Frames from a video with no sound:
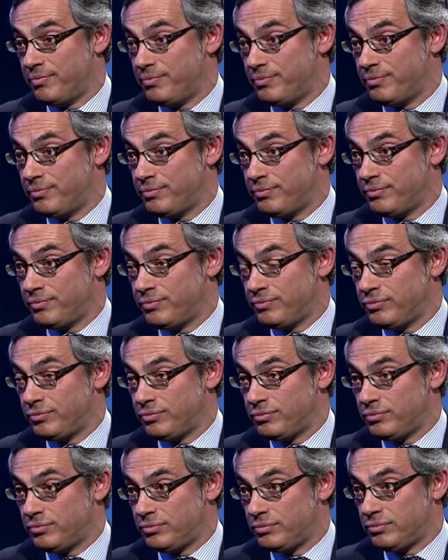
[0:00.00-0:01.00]
Everybody says we
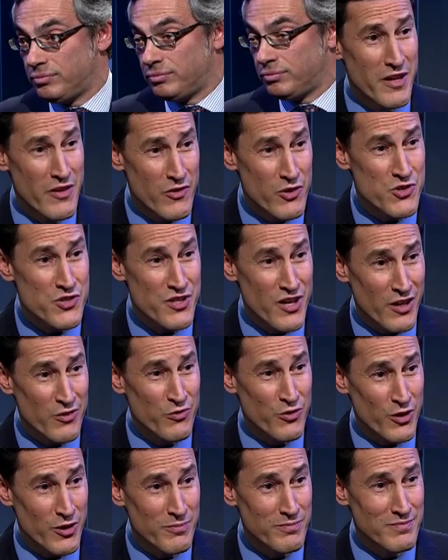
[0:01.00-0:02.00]
got RIM, and then they're stuck
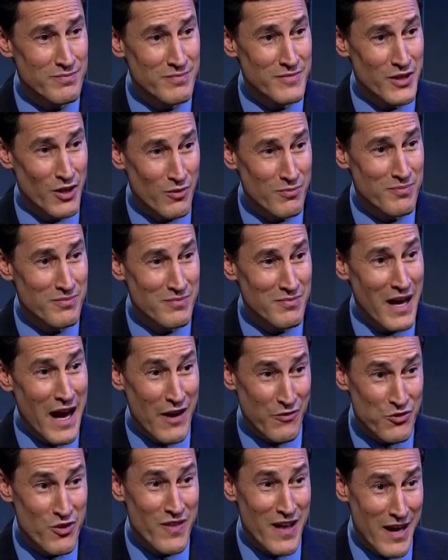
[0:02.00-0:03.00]
for, you know,
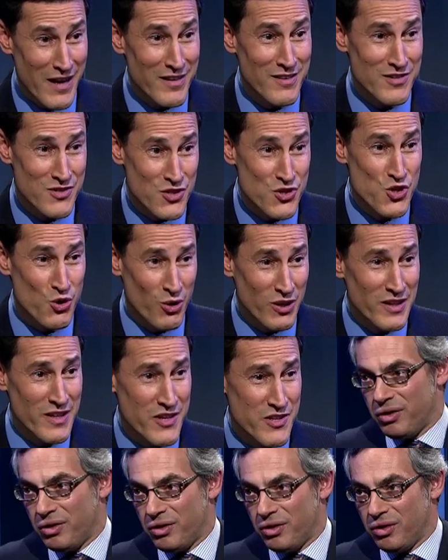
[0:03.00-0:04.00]
after that, it's a short
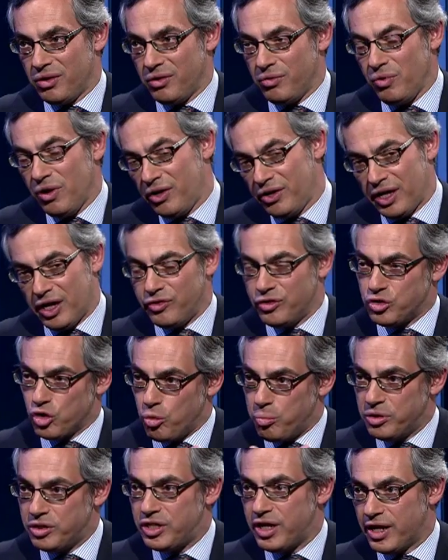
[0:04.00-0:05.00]
list, isn't it? Well, yeah, there's
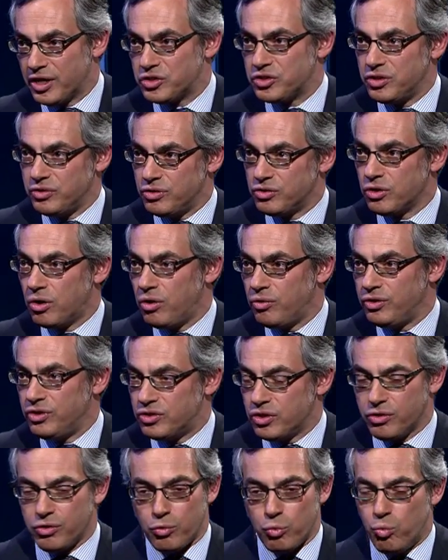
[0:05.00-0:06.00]
OpenText, and there's all
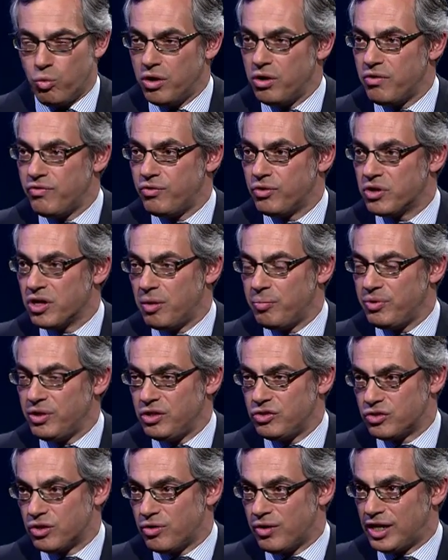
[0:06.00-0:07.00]
these other wonderful
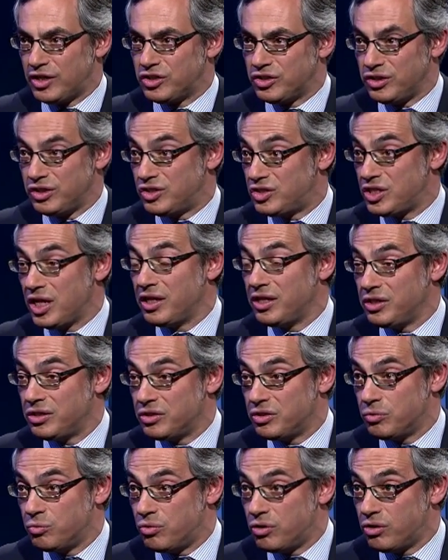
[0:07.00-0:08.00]
companies that are actually selling
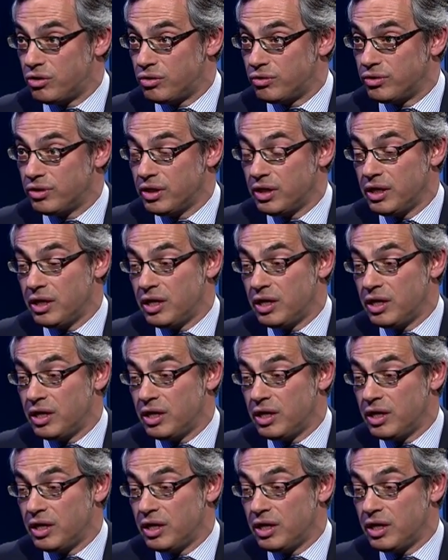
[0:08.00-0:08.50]
to the world.